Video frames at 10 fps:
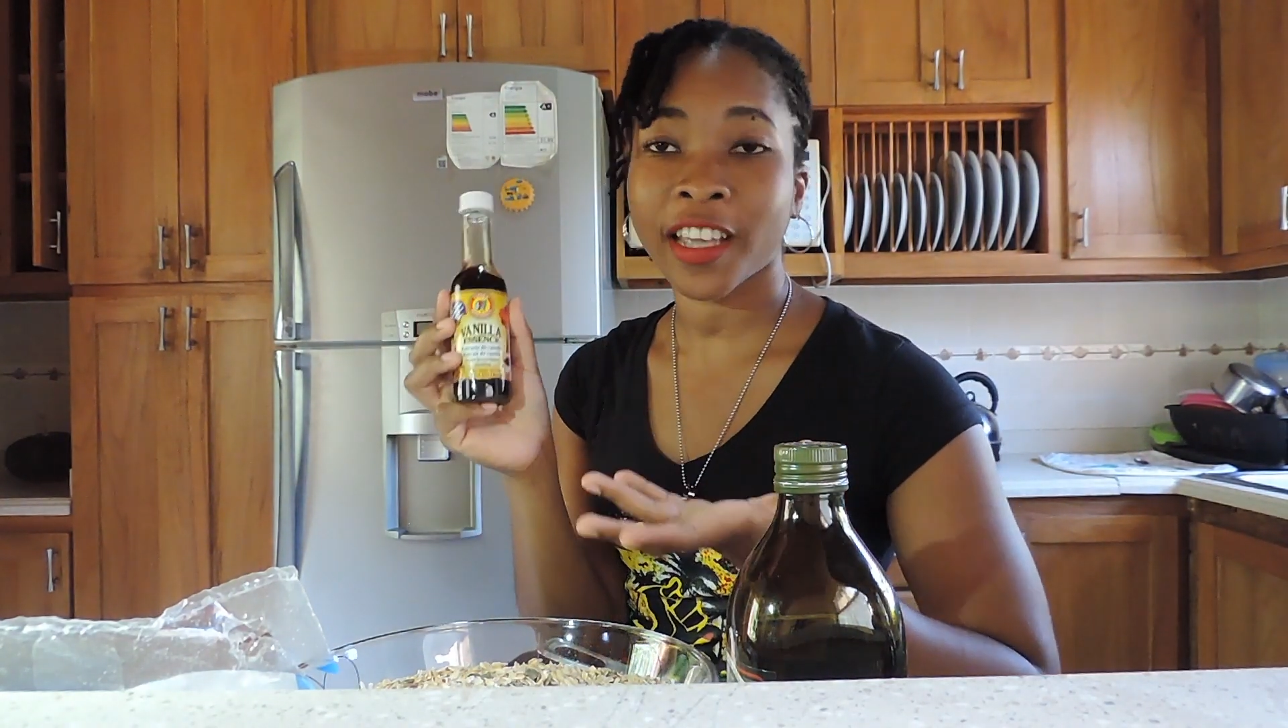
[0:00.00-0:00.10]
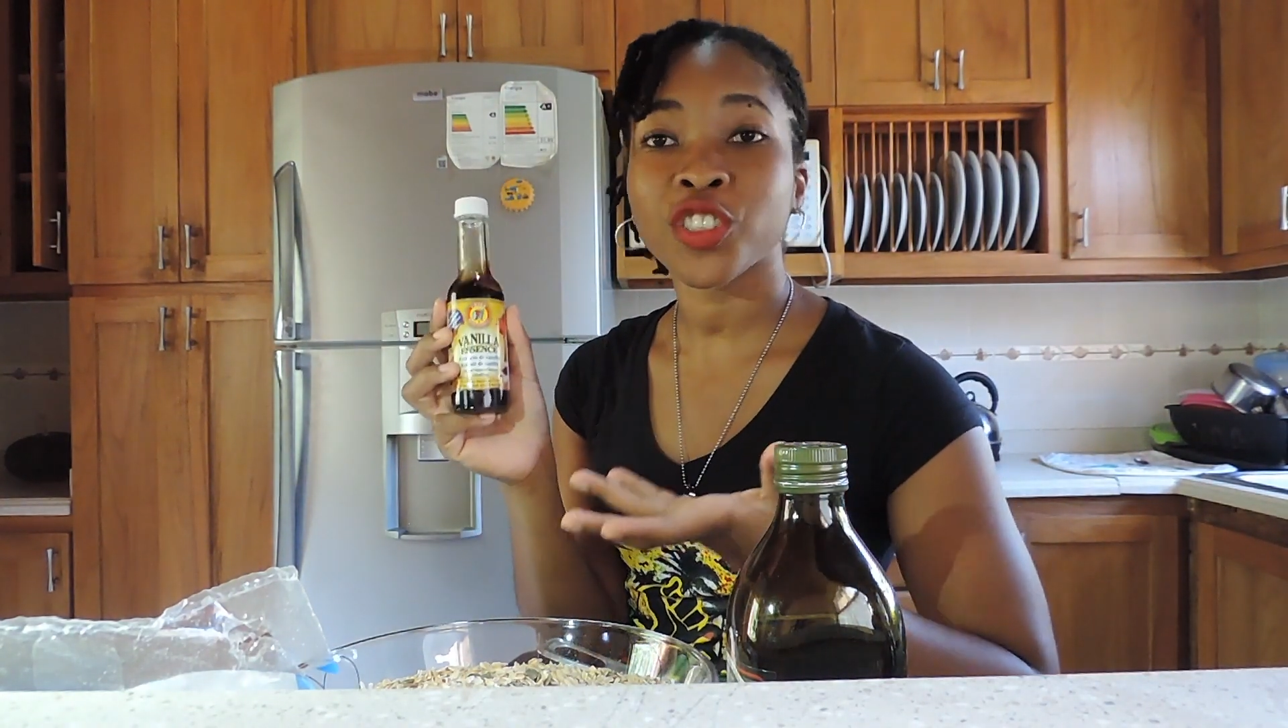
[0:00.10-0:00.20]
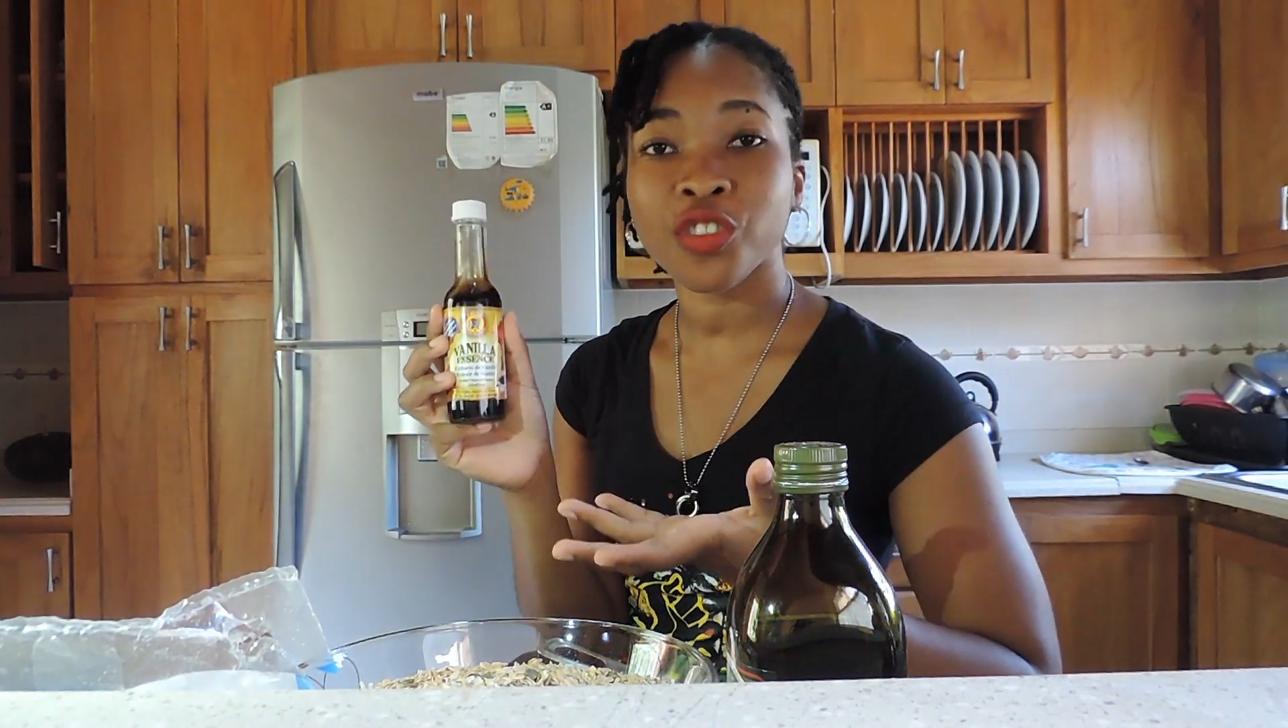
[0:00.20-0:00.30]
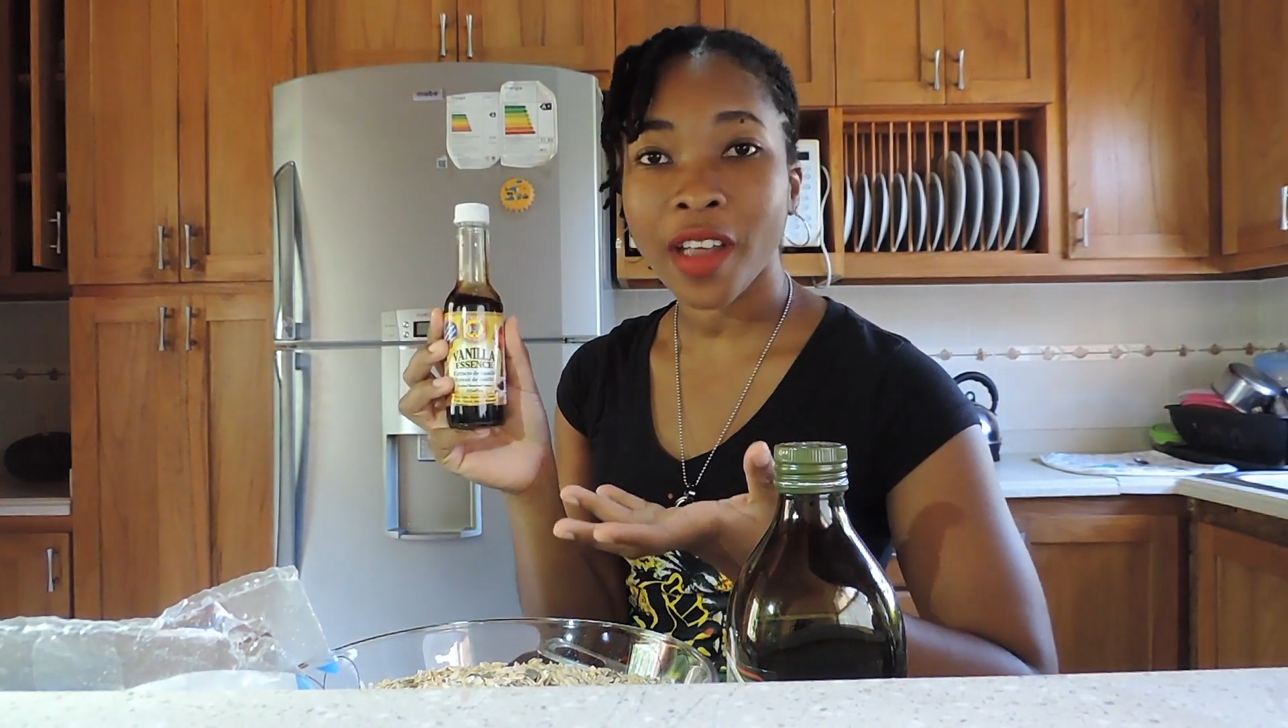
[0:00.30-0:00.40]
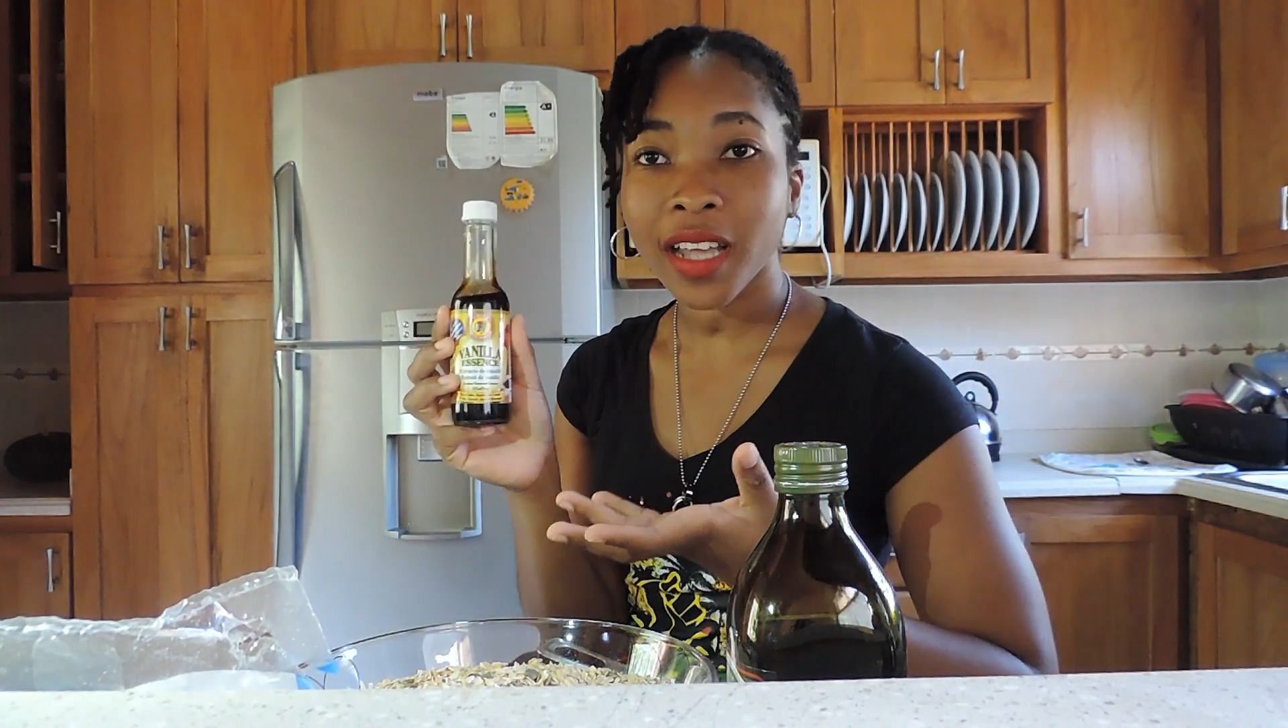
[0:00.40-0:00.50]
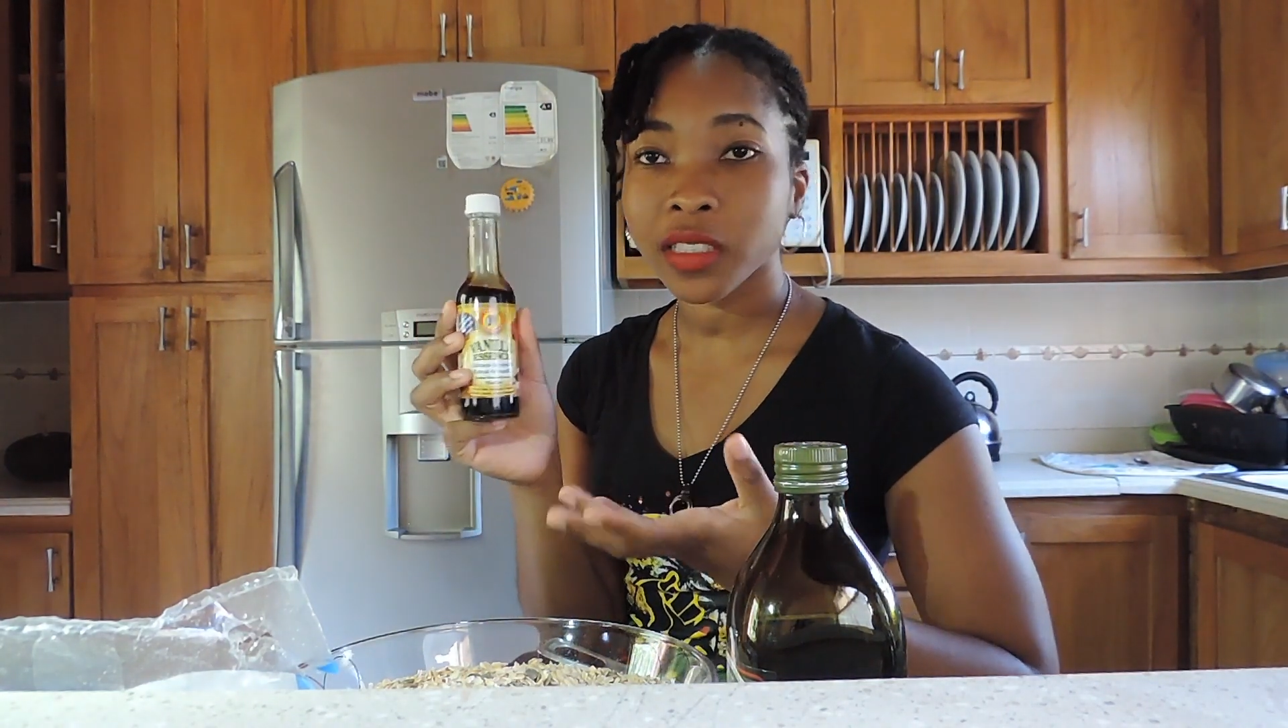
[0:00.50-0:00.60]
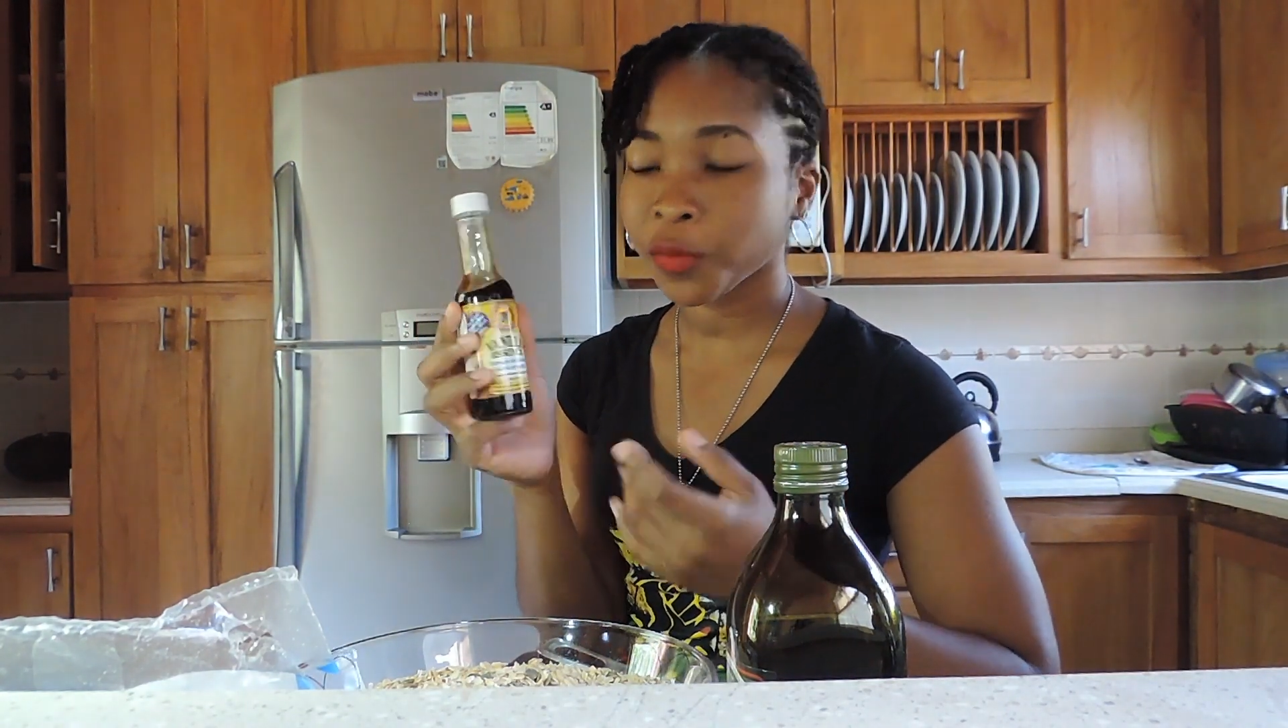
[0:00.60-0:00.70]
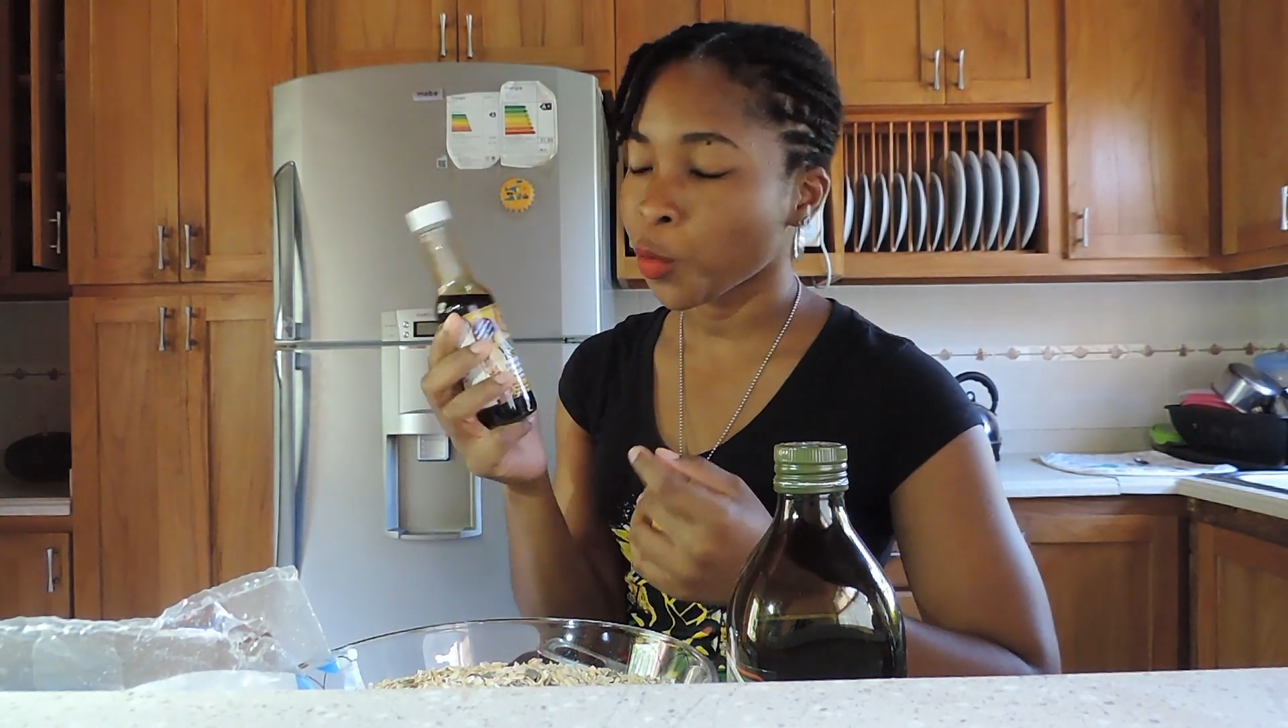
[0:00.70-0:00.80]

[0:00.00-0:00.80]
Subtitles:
extract if